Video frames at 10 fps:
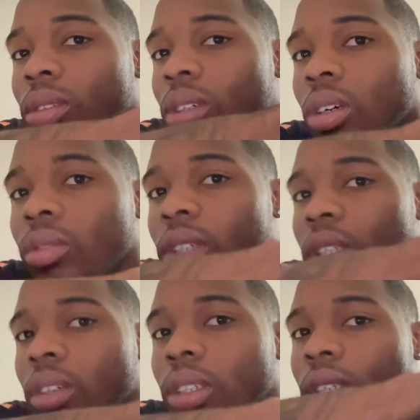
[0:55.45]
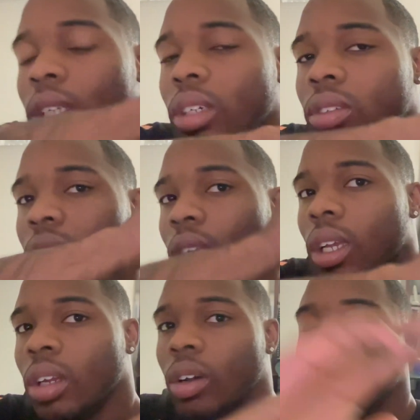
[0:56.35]
Uh, over there on the, on the
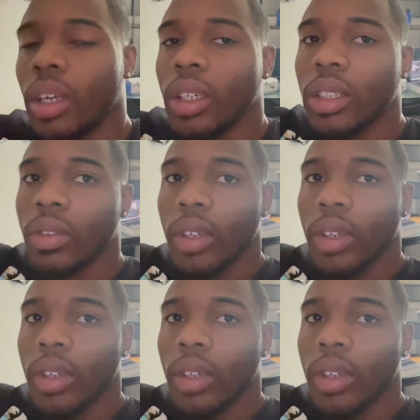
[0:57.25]
stand, all that stuff